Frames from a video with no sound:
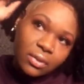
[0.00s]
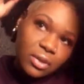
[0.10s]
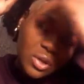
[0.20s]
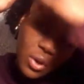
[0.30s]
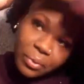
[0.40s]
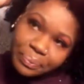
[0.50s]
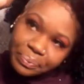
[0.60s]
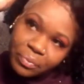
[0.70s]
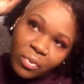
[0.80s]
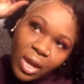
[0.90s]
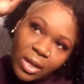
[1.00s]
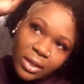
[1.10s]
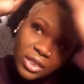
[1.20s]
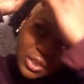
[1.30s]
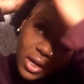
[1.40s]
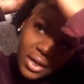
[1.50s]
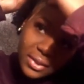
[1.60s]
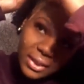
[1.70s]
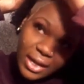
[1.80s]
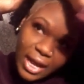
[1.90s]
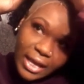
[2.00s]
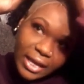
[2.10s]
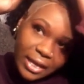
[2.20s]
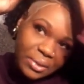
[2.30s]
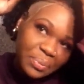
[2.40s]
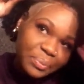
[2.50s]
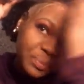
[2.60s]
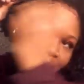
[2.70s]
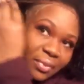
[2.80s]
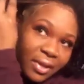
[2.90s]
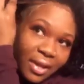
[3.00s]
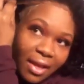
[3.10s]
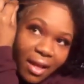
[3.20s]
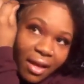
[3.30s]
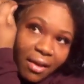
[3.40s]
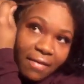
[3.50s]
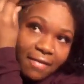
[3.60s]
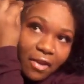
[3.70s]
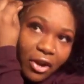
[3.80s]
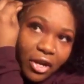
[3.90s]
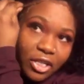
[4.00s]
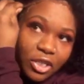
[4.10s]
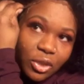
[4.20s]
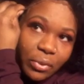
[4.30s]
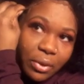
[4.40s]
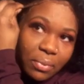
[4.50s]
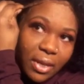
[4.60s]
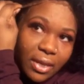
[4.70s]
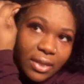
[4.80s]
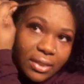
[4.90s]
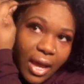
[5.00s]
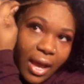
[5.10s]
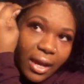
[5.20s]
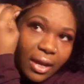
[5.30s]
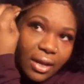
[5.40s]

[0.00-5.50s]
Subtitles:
So shout out to Nai for showing me this hack.